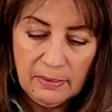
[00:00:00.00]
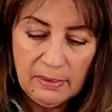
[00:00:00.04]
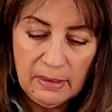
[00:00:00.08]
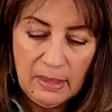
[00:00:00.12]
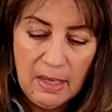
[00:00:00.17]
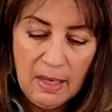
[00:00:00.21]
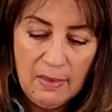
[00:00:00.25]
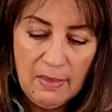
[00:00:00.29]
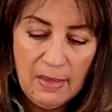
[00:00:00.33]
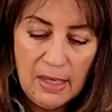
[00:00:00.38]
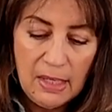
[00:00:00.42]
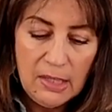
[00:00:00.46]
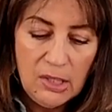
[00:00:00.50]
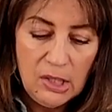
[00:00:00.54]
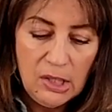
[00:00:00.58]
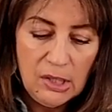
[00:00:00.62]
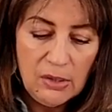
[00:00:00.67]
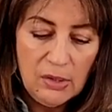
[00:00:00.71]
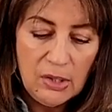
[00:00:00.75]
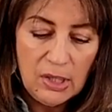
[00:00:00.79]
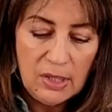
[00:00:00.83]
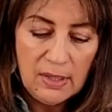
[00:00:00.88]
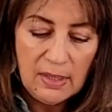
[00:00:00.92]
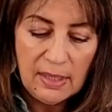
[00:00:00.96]
And then you
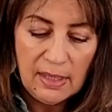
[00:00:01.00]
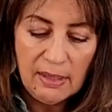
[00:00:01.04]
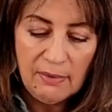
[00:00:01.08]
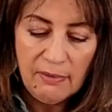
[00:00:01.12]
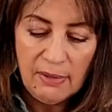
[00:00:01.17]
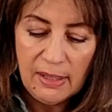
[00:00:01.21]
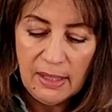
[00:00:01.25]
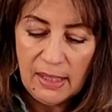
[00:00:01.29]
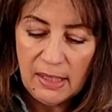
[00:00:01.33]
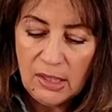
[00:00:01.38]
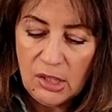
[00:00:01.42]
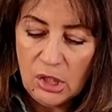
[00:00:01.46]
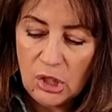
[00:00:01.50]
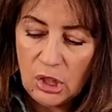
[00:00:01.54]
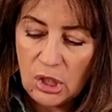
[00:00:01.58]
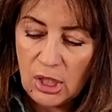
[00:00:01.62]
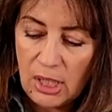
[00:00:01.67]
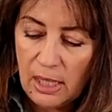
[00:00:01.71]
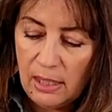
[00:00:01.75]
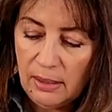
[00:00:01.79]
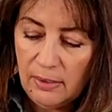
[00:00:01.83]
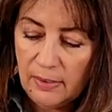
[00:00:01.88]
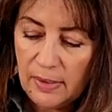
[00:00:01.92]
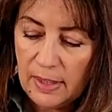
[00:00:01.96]
just give it a
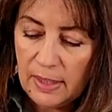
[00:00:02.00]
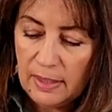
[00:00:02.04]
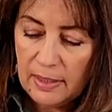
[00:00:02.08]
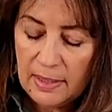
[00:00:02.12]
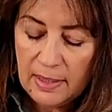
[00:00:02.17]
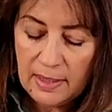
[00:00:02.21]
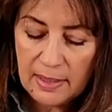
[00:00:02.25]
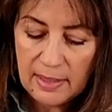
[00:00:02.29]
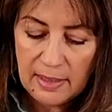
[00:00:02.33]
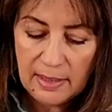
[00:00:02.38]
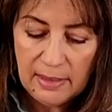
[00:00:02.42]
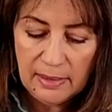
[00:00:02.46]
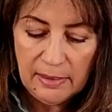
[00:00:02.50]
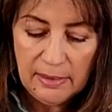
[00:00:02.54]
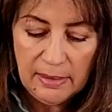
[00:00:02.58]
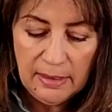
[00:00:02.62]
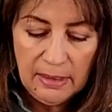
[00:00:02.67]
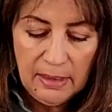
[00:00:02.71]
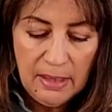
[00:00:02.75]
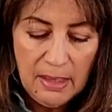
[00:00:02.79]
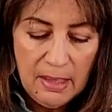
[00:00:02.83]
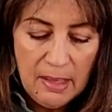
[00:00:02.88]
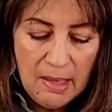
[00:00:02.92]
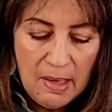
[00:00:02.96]
generous
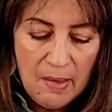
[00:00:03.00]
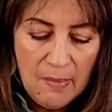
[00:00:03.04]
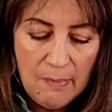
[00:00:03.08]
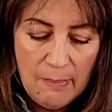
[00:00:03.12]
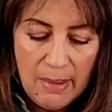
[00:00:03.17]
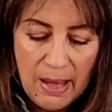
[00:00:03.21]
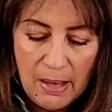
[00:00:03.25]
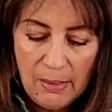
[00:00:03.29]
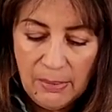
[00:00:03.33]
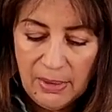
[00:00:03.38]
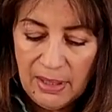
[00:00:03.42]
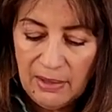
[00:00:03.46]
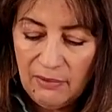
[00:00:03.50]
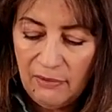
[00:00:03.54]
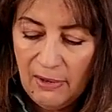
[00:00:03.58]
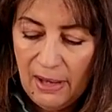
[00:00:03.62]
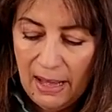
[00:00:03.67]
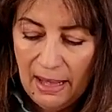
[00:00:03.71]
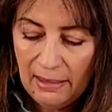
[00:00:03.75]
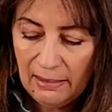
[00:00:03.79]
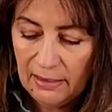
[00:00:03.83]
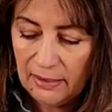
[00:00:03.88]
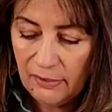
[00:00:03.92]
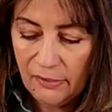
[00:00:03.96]
amount of
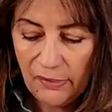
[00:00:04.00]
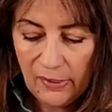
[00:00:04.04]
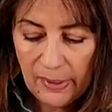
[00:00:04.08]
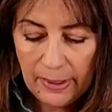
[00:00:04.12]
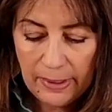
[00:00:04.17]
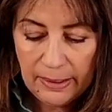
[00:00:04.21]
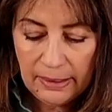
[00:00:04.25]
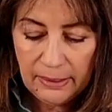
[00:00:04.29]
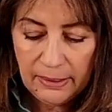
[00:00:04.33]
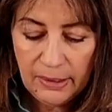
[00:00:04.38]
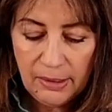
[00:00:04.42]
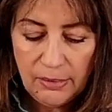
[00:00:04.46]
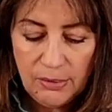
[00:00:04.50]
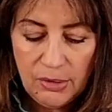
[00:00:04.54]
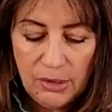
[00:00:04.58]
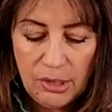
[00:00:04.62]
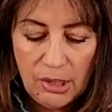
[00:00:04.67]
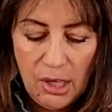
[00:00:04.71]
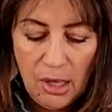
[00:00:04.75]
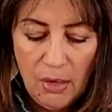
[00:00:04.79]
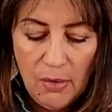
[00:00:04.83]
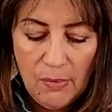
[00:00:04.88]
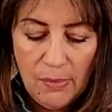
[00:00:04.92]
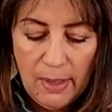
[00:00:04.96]
olive oil. You
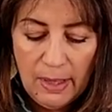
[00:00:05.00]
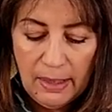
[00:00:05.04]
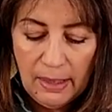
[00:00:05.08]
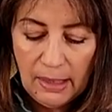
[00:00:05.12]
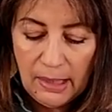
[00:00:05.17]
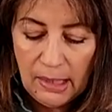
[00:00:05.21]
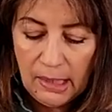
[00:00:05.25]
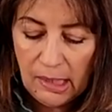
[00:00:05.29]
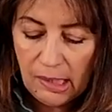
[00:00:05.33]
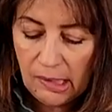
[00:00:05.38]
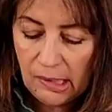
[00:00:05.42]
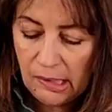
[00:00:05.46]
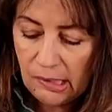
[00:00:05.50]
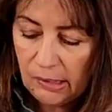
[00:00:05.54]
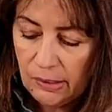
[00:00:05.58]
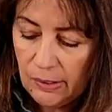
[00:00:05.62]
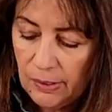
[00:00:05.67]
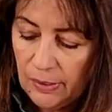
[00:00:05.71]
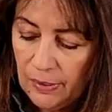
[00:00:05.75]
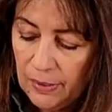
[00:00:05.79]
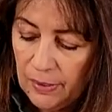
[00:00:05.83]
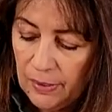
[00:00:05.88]
don't want to go